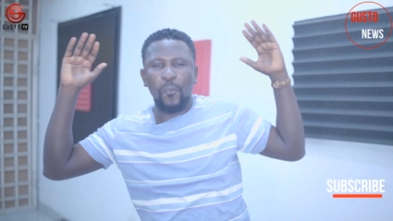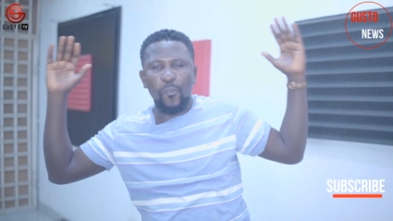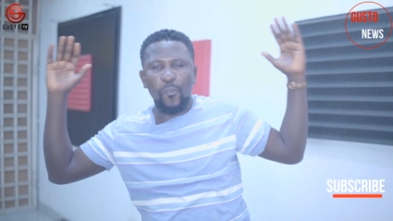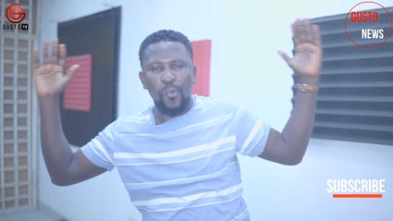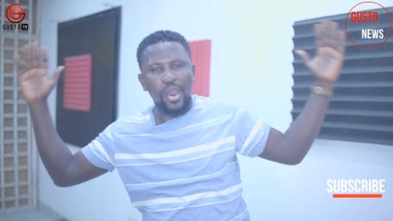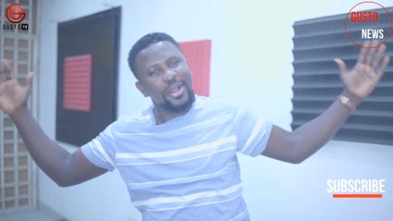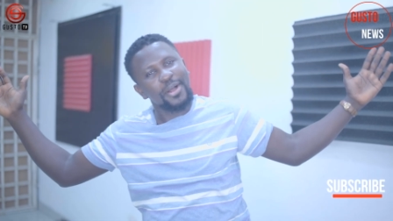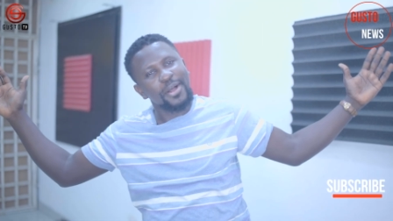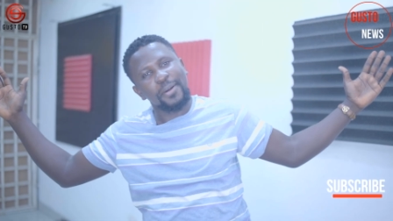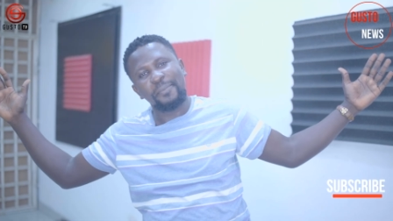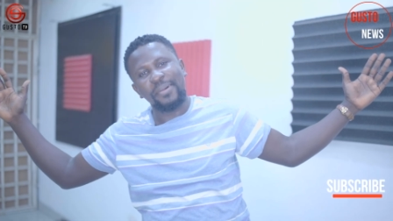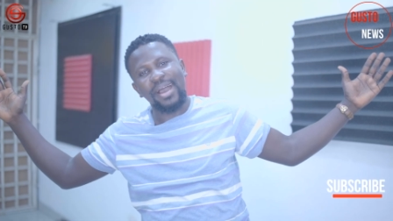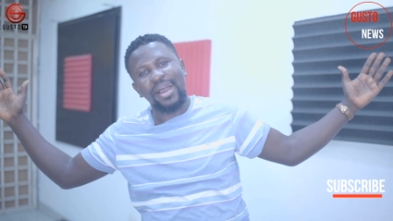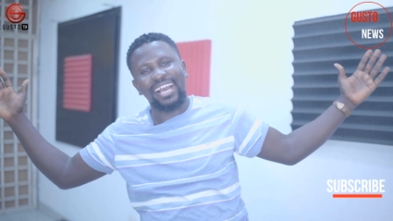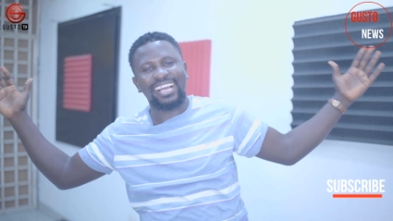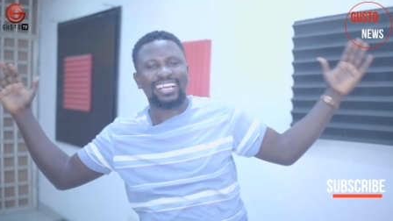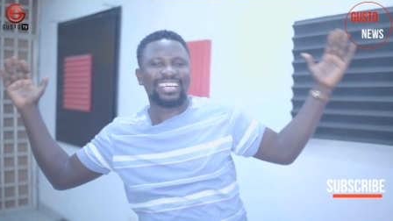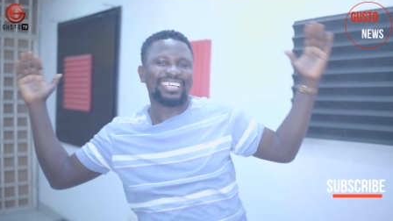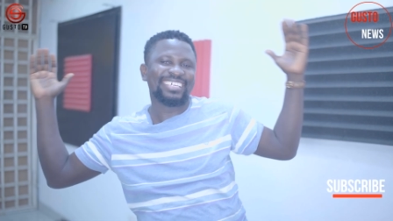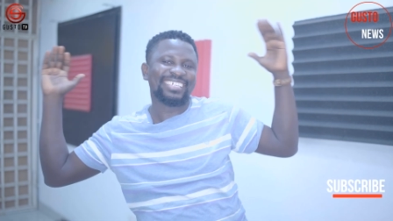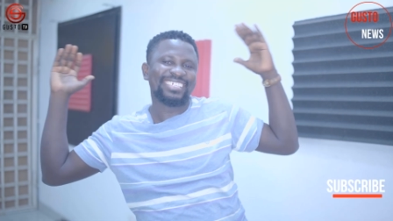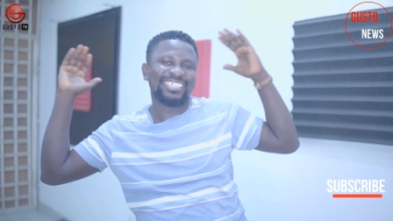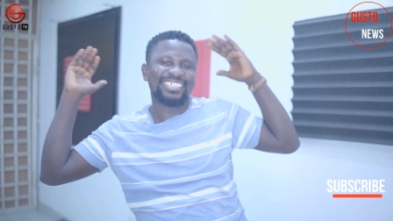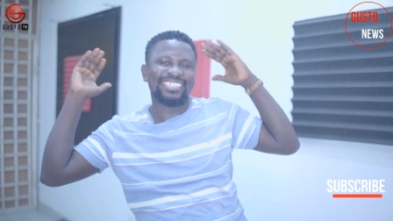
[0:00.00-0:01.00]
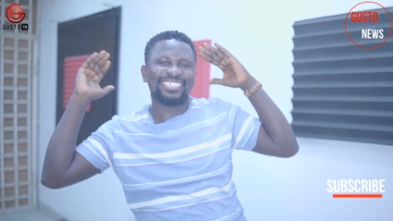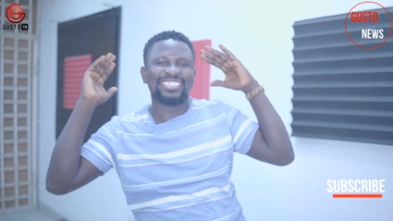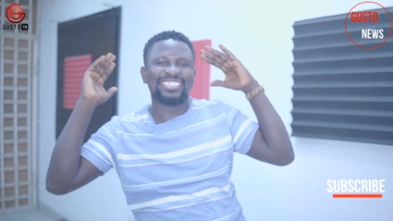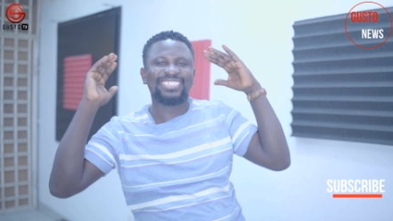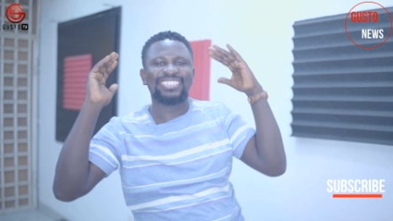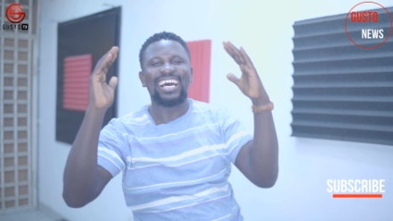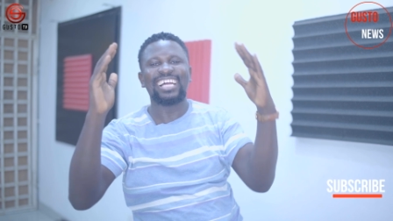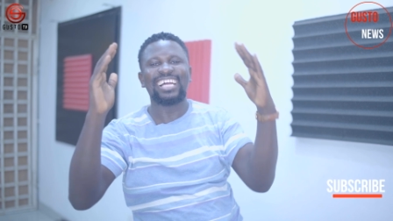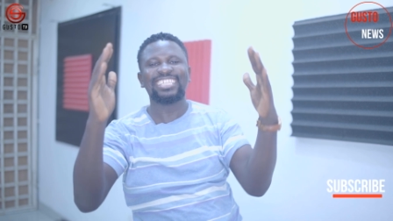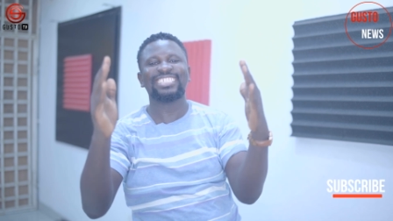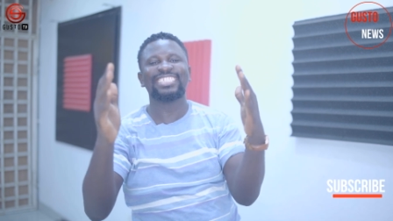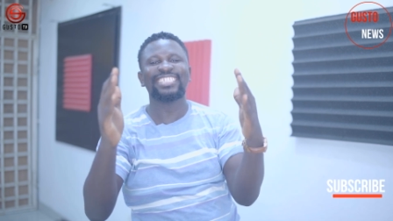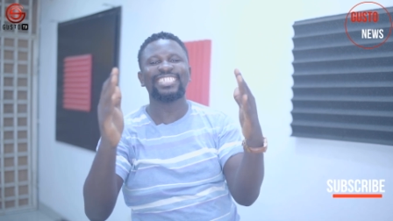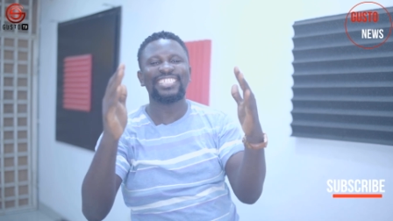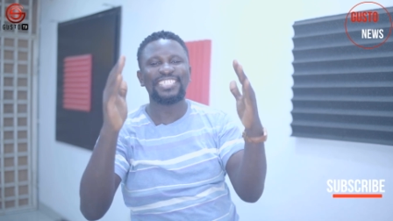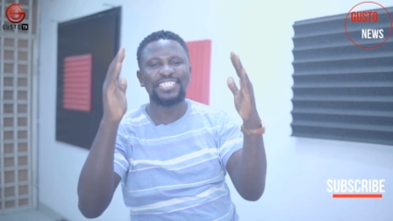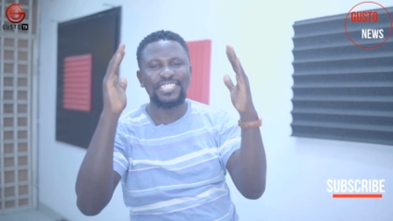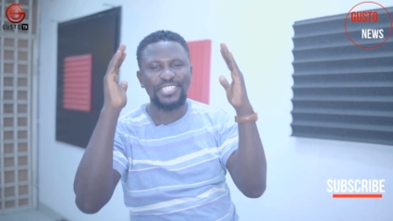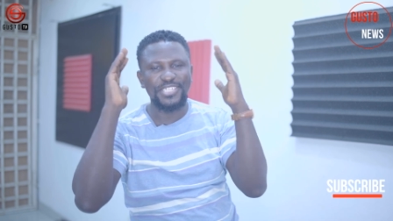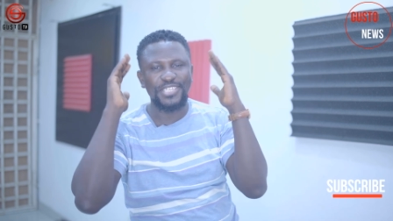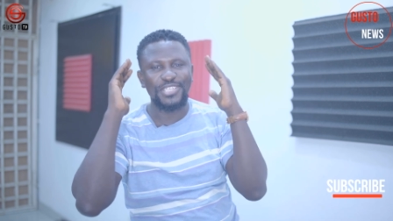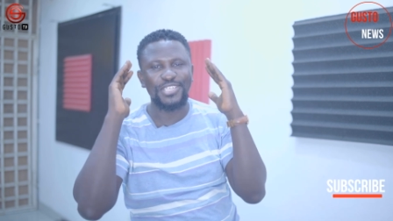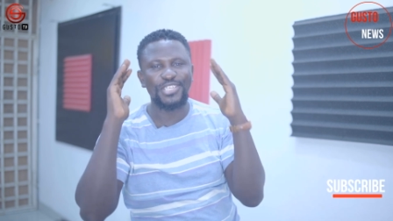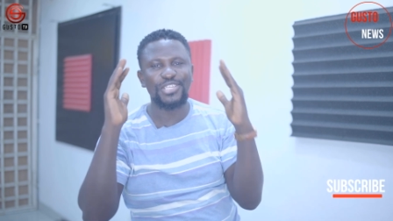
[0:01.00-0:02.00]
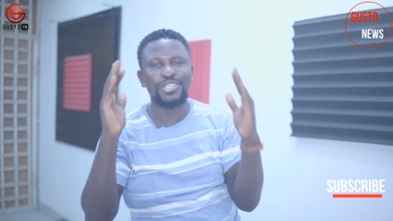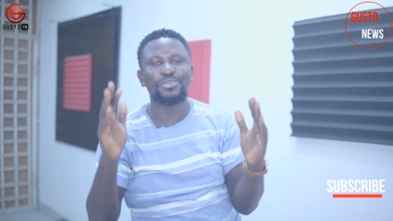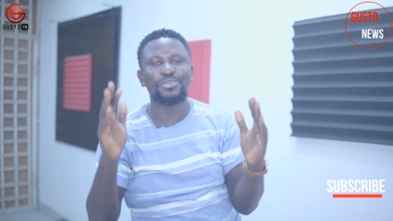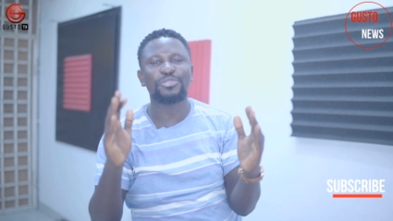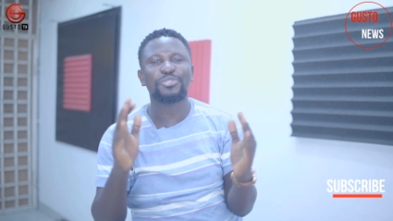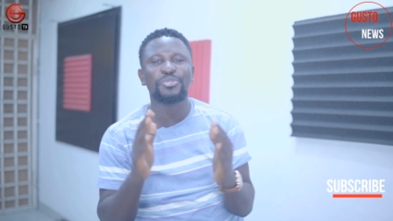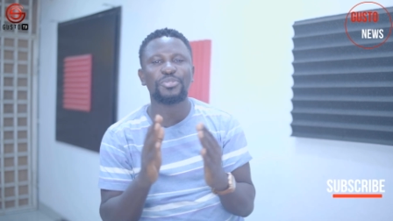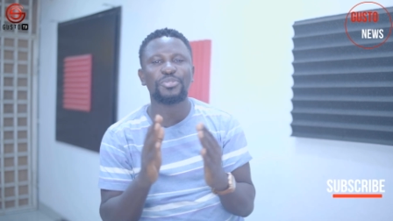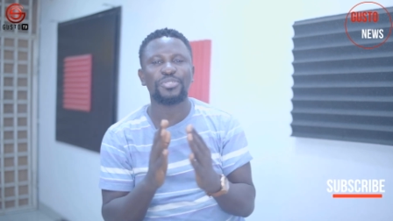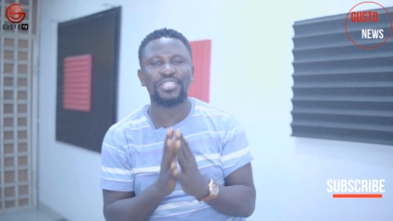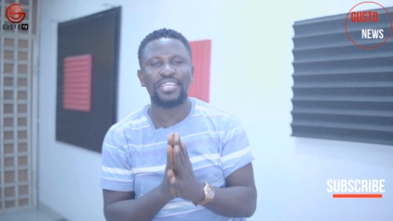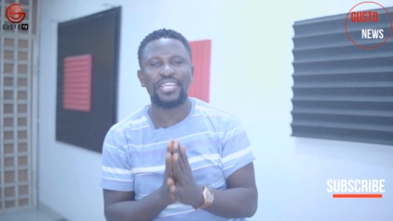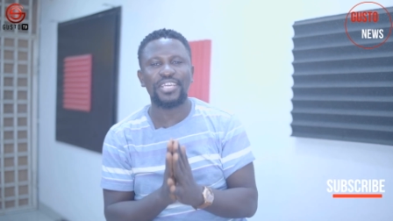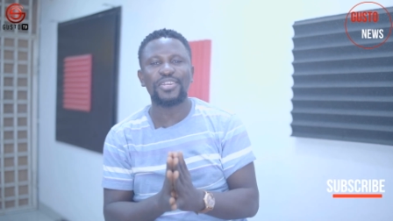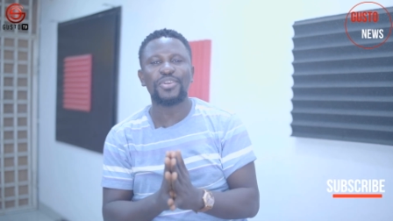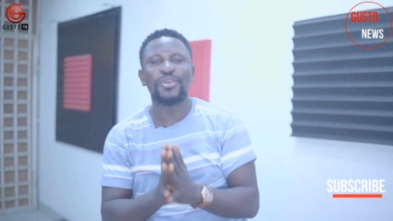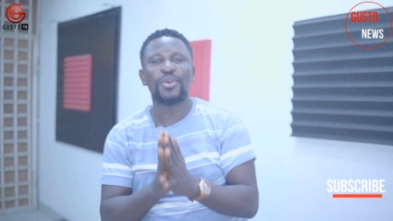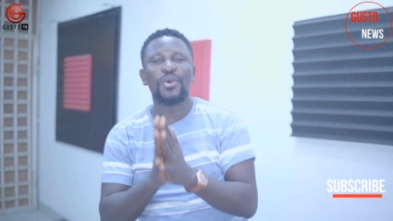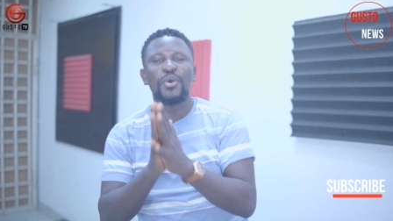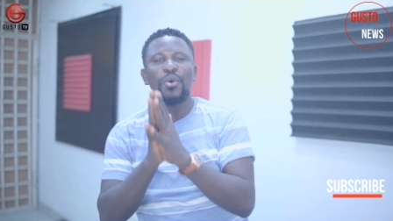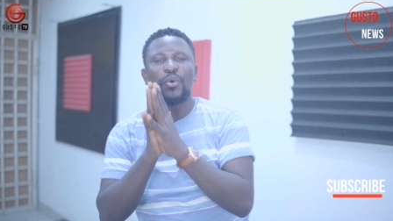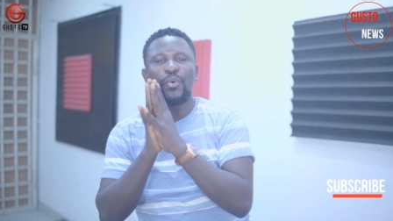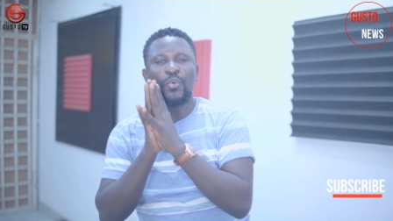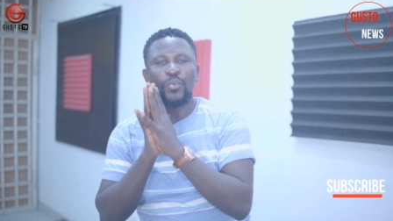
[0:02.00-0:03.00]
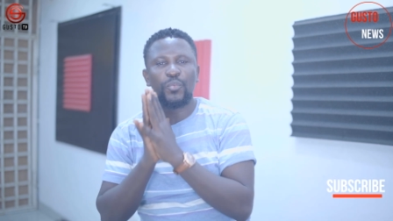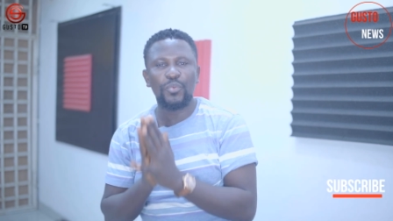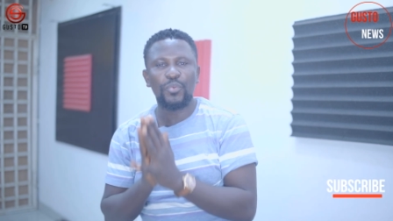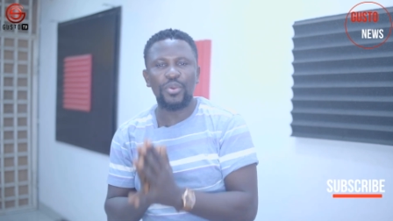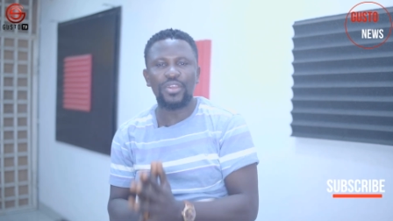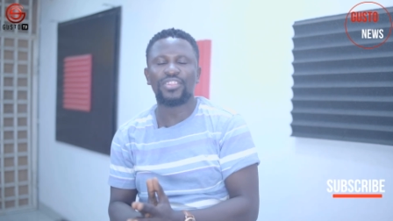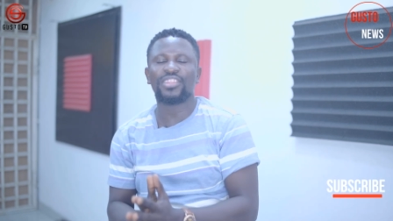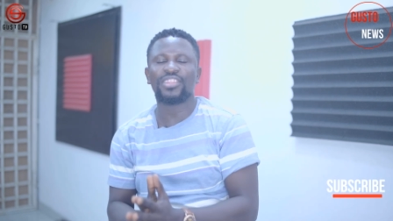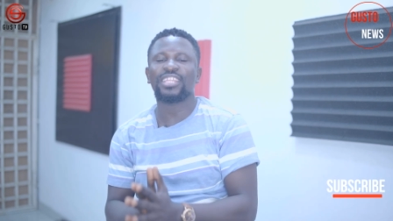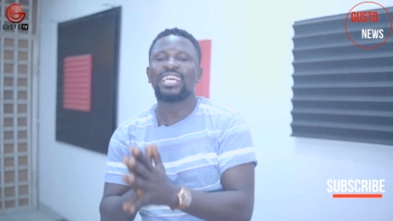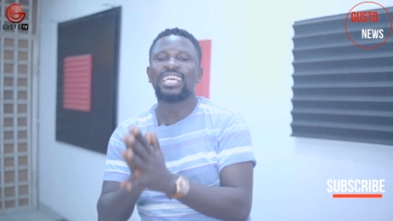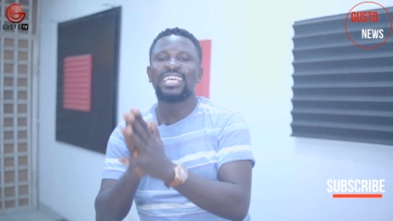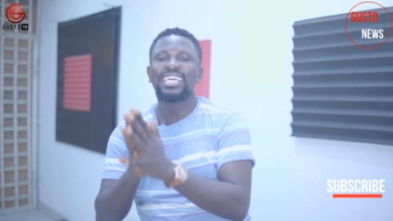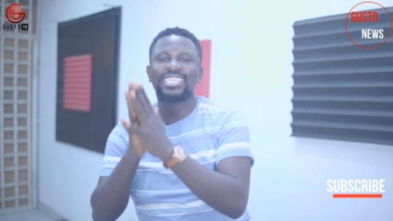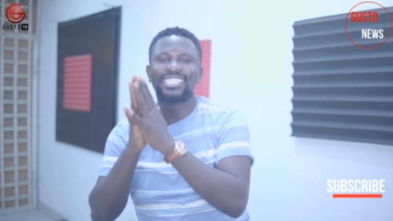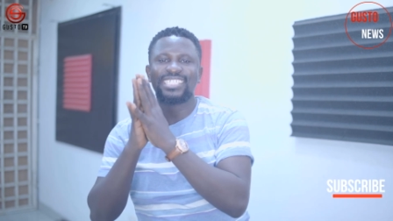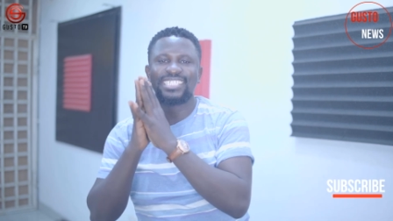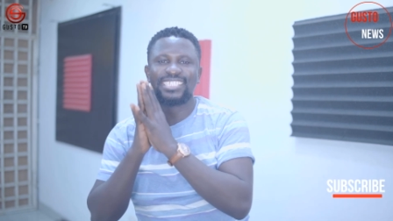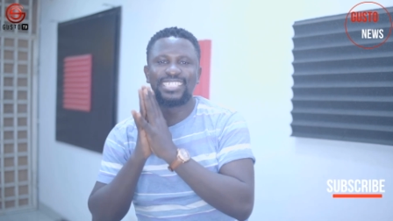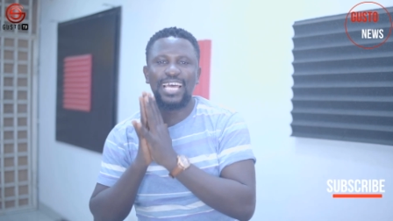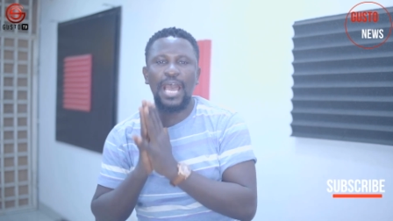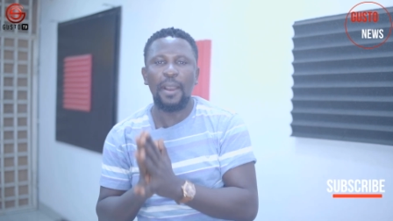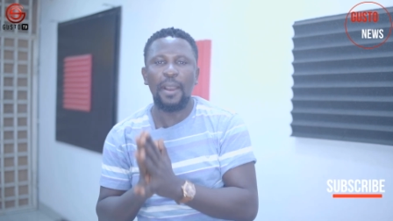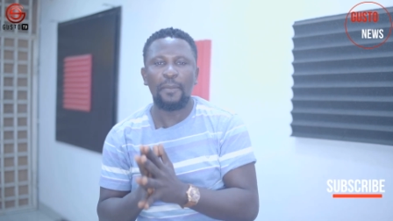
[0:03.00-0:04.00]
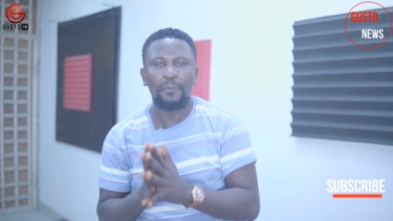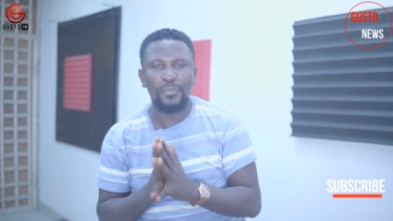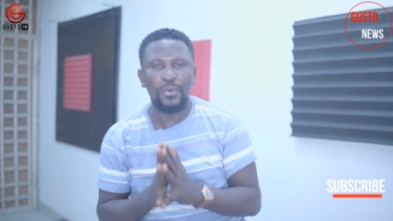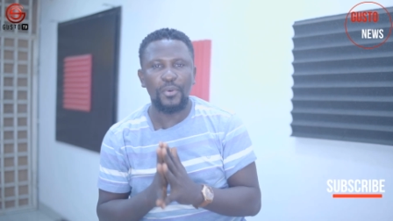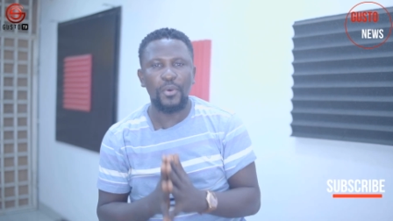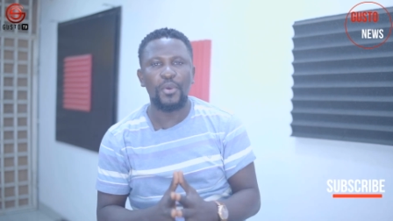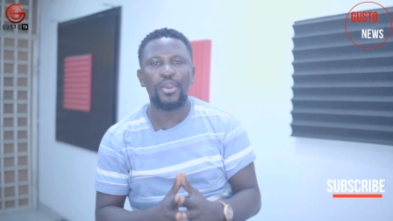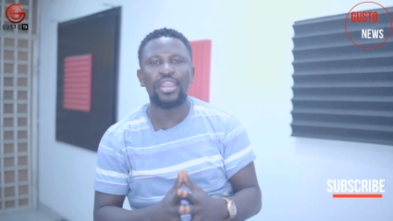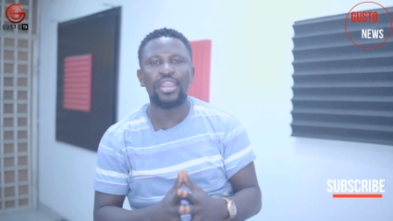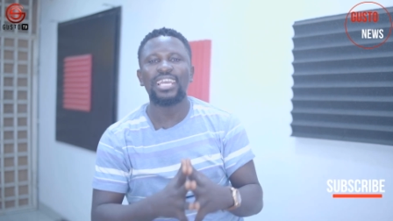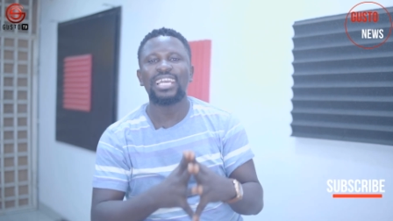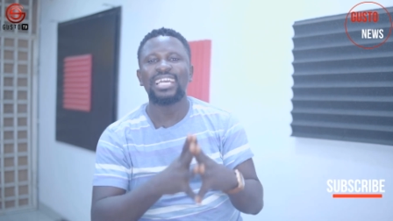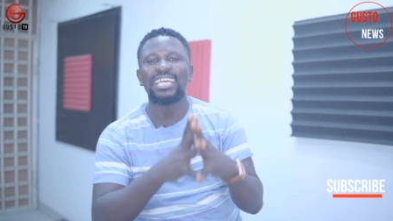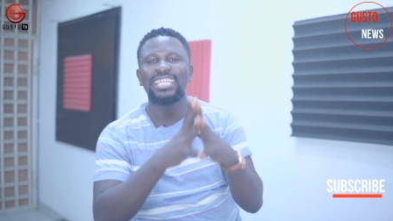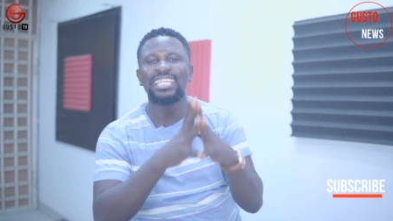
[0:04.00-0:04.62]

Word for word: Welcome back starting the news today with Starboy,